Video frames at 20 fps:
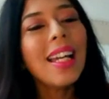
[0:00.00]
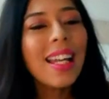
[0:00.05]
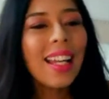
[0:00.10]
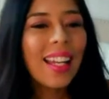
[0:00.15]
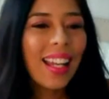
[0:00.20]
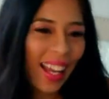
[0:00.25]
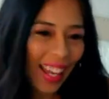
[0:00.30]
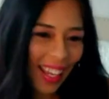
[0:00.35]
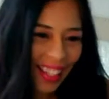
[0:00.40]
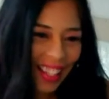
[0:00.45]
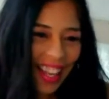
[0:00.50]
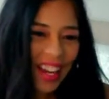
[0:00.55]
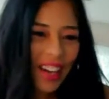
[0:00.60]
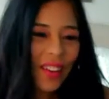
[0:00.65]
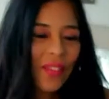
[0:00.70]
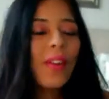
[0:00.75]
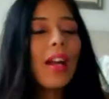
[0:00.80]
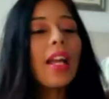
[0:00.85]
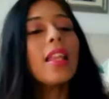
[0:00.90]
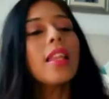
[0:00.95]
Hi there,
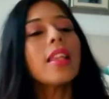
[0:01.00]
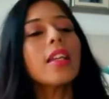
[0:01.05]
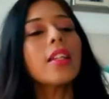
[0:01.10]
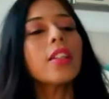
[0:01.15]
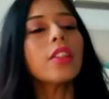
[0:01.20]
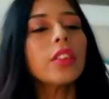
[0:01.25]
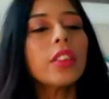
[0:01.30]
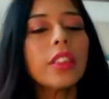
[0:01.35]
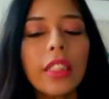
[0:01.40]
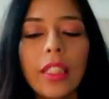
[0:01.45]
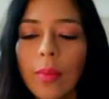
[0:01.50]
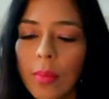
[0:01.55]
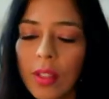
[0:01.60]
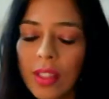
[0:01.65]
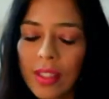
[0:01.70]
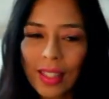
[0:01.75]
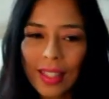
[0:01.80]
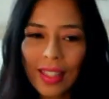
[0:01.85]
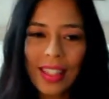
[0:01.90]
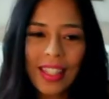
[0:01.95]
my little demons
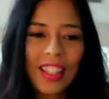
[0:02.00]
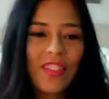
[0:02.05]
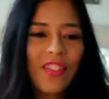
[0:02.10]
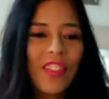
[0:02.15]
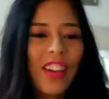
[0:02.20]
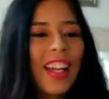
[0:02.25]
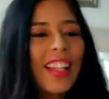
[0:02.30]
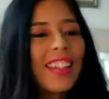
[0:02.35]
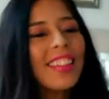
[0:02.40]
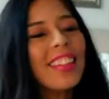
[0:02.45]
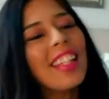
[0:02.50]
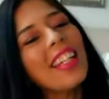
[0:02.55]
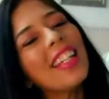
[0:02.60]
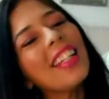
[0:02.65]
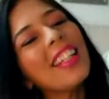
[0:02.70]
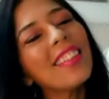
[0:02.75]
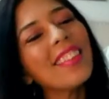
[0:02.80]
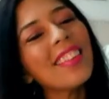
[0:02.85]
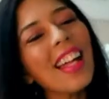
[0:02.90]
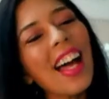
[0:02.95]
and divas. It
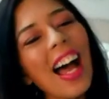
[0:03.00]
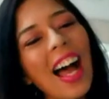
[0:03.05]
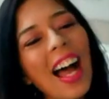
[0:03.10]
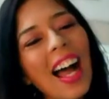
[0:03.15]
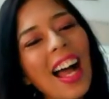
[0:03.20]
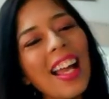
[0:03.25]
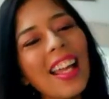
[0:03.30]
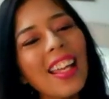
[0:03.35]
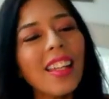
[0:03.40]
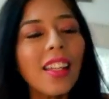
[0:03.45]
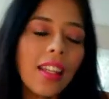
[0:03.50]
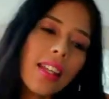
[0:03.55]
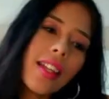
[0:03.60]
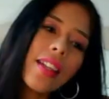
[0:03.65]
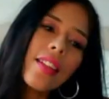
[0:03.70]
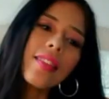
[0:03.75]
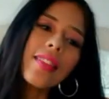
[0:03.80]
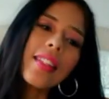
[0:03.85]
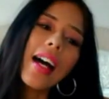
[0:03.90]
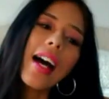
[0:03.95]
is I,
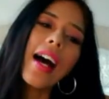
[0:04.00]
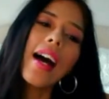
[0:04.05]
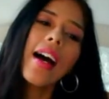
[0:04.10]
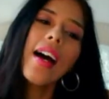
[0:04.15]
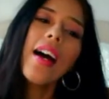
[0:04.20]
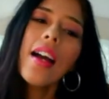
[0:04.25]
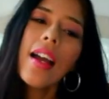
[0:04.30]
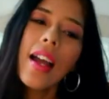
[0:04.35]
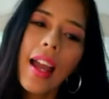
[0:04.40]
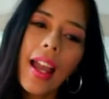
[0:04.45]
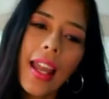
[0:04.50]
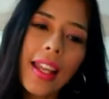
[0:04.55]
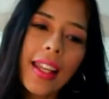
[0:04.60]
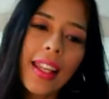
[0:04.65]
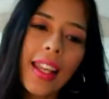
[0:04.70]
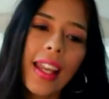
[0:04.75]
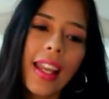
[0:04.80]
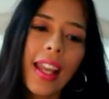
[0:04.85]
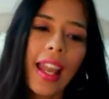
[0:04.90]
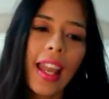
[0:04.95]
Isa,
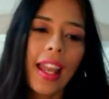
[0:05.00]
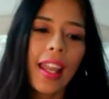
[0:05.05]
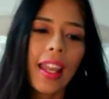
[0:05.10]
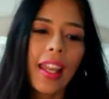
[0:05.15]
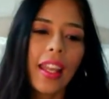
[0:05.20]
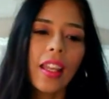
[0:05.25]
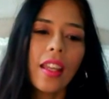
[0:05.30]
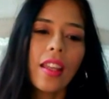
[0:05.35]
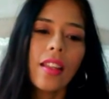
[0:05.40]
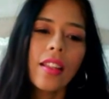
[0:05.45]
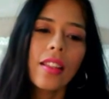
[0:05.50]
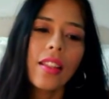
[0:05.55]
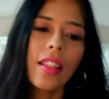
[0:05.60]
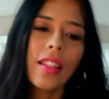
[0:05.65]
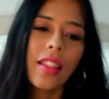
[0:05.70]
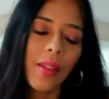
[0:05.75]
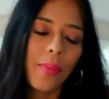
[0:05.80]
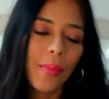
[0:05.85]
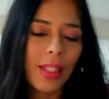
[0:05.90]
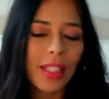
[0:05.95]
aka the
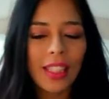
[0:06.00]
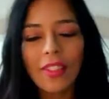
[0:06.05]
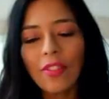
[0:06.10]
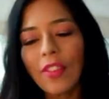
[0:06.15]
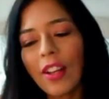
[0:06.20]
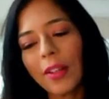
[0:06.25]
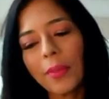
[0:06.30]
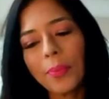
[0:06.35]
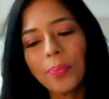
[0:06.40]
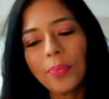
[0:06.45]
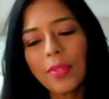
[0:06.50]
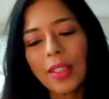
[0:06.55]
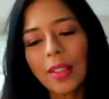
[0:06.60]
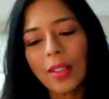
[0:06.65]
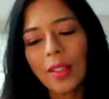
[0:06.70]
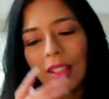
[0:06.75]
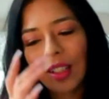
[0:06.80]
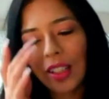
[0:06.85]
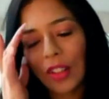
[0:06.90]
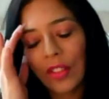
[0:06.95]
Demon Diva.
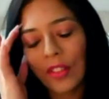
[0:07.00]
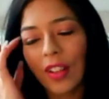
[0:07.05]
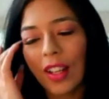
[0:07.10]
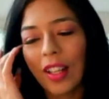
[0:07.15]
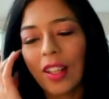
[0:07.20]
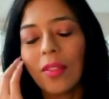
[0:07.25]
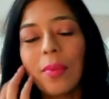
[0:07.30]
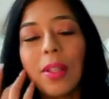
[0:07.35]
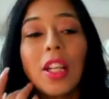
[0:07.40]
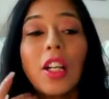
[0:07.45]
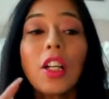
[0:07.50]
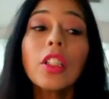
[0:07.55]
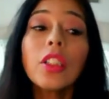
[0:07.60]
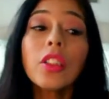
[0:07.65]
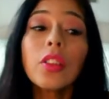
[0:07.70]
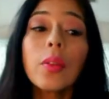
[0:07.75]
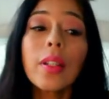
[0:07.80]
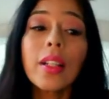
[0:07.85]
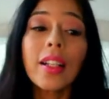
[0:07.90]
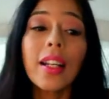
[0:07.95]
Go follow me on
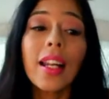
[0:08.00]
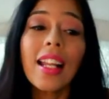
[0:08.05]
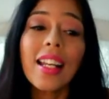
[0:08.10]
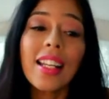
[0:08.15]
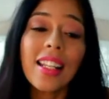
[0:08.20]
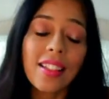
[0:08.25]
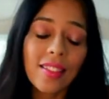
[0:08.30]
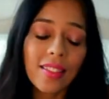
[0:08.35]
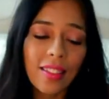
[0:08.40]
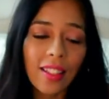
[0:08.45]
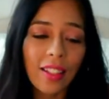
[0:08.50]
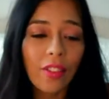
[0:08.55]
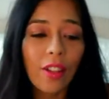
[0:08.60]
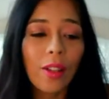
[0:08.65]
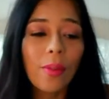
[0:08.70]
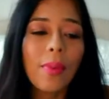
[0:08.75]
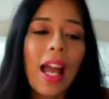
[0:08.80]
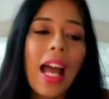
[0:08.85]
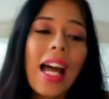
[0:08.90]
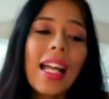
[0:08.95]
Twitter and Instagram
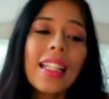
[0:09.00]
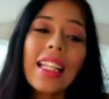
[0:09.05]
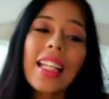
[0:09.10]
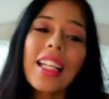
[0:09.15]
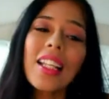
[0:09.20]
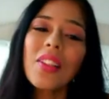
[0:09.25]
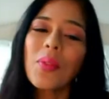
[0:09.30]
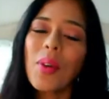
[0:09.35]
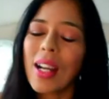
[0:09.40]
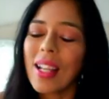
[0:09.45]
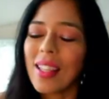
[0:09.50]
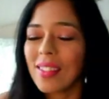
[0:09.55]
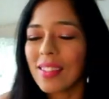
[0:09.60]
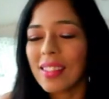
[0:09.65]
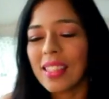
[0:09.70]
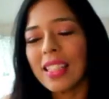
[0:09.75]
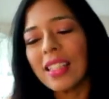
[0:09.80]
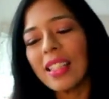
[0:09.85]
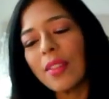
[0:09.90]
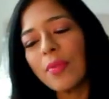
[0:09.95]
at
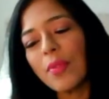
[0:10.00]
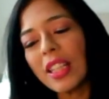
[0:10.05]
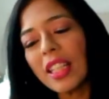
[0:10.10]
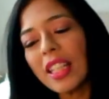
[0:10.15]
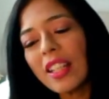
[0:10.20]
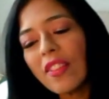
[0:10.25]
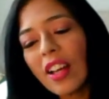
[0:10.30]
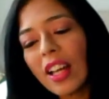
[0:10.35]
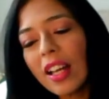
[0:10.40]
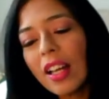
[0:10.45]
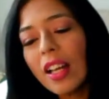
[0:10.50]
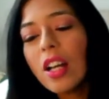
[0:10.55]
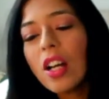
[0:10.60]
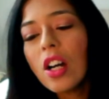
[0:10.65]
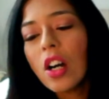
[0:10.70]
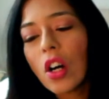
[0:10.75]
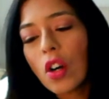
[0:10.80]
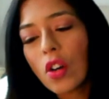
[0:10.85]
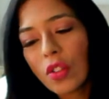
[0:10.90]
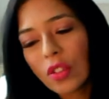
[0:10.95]
NYC Demon Diva.
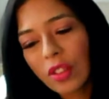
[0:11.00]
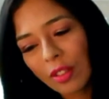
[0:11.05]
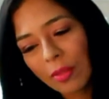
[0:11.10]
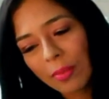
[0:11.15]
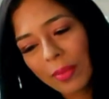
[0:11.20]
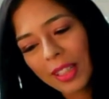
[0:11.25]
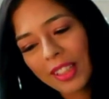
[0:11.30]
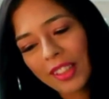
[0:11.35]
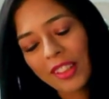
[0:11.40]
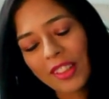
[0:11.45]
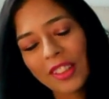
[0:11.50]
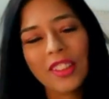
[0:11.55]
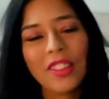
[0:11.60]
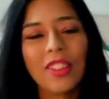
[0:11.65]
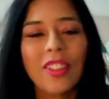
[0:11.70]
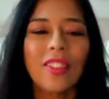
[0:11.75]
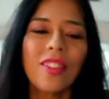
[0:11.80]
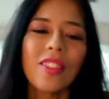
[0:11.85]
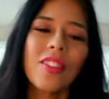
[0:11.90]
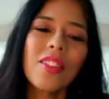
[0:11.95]
Also, make sure to hit
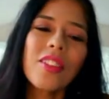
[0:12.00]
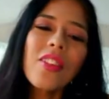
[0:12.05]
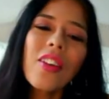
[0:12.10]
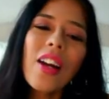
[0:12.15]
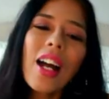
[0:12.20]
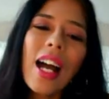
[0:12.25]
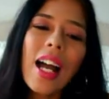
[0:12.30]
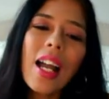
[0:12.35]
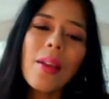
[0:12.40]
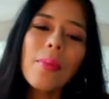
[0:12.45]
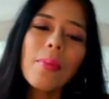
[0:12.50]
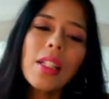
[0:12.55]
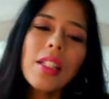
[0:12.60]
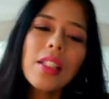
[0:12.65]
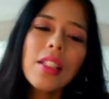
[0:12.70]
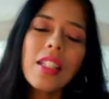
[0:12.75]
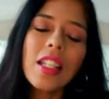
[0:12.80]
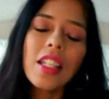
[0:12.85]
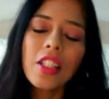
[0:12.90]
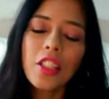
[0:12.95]
subscribe,
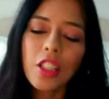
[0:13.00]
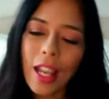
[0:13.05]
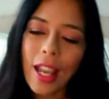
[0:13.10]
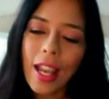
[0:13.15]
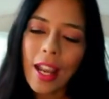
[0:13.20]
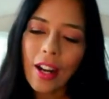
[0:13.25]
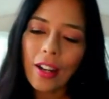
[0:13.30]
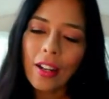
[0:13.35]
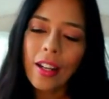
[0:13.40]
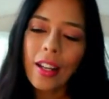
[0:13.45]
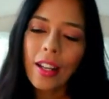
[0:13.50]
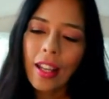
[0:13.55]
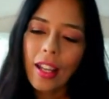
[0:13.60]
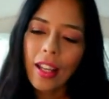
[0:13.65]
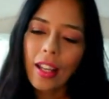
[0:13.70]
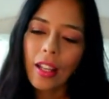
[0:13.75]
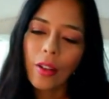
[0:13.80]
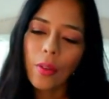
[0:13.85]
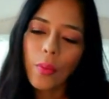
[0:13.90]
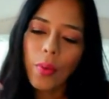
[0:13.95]
share,
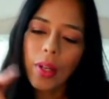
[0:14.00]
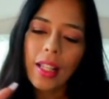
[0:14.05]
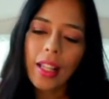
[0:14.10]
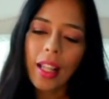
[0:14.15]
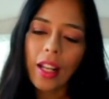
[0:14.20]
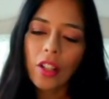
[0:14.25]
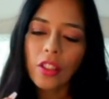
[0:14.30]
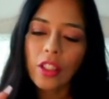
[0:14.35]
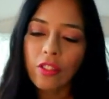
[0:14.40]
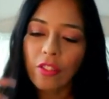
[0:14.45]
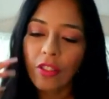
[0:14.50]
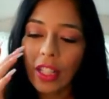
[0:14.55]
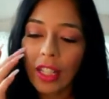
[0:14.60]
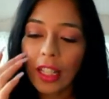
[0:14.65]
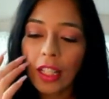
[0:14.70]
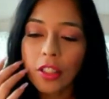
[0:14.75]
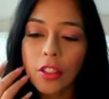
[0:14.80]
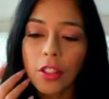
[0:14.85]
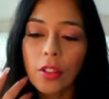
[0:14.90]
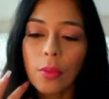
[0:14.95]
and ring the
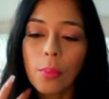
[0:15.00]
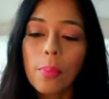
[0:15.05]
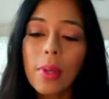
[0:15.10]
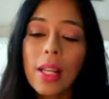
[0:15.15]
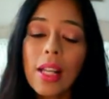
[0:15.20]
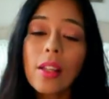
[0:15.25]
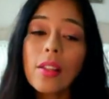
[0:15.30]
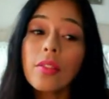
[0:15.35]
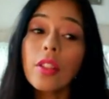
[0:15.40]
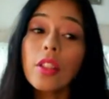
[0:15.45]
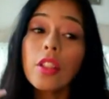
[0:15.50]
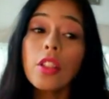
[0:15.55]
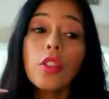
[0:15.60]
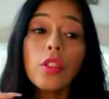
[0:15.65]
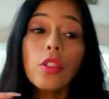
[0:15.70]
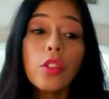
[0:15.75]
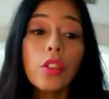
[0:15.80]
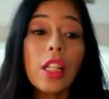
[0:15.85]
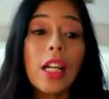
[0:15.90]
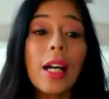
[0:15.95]
notification bell so you do
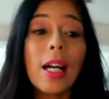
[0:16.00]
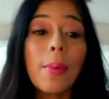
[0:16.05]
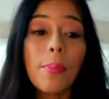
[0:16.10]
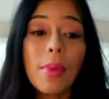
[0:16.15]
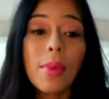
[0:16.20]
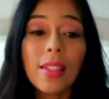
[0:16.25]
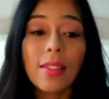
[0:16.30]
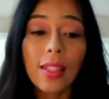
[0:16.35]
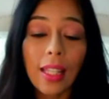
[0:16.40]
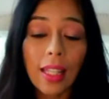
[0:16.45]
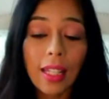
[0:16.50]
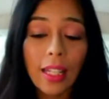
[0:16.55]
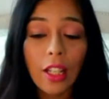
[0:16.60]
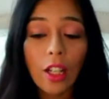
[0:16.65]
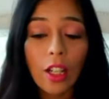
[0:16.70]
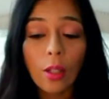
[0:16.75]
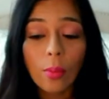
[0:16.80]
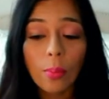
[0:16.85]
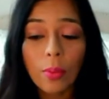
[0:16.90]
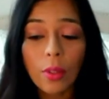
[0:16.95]
not miss any
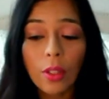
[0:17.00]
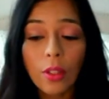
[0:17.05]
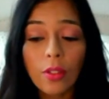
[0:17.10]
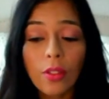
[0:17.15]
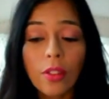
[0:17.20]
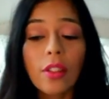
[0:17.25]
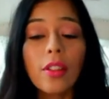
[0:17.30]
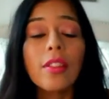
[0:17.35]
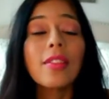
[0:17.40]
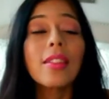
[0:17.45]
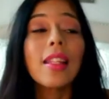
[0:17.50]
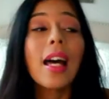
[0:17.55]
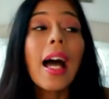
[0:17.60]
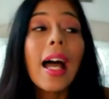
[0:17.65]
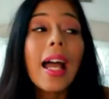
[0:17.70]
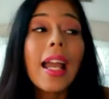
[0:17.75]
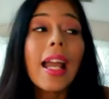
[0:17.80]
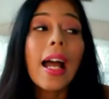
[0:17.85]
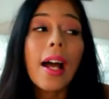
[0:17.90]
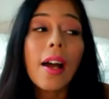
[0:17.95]
uploads because I
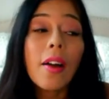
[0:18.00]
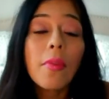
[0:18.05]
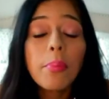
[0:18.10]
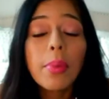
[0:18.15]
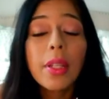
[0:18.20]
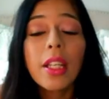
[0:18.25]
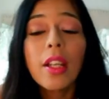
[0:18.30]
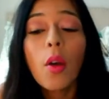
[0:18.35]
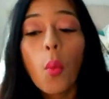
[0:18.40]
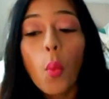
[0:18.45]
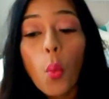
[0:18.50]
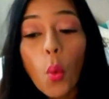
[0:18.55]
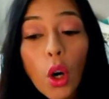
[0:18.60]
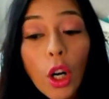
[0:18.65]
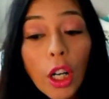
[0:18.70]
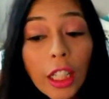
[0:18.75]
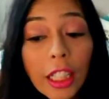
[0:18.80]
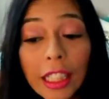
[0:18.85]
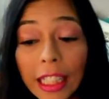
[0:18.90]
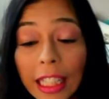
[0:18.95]
have been
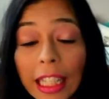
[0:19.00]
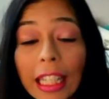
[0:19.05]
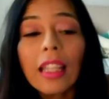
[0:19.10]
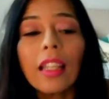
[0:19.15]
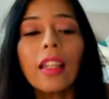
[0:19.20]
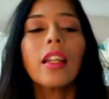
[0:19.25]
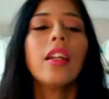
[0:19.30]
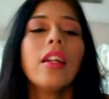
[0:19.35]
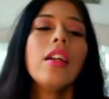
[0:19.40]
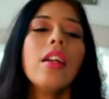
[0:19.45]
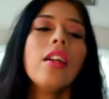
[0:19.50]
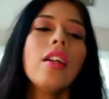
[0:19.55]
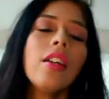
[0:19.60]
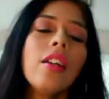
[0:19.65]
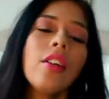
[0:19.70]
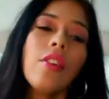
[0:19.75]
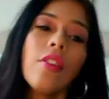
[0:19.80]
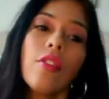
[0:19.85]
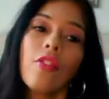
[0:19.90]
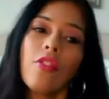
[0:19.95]
working
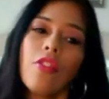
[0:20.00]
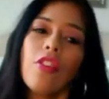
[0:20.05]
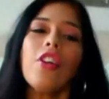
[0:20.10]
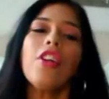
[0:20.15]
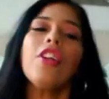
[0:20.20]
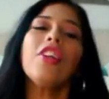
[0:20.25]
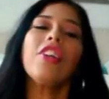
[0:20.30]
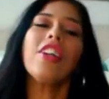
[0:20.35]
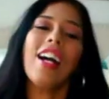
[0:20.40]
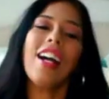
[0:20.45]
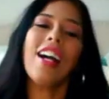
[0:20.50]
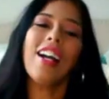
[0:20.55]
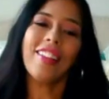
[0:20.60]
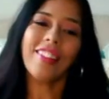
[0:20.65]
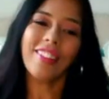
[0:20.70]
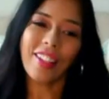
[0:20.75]
for you guys.